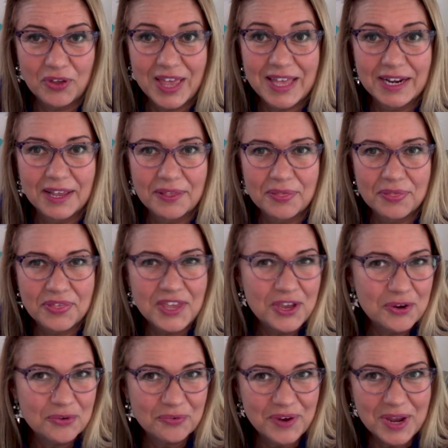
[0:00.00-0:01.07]
And I think
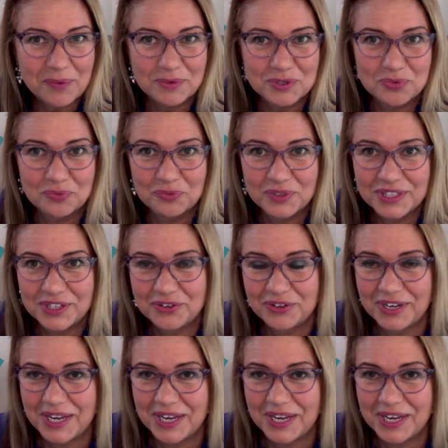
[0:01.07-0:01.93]
Grant was really good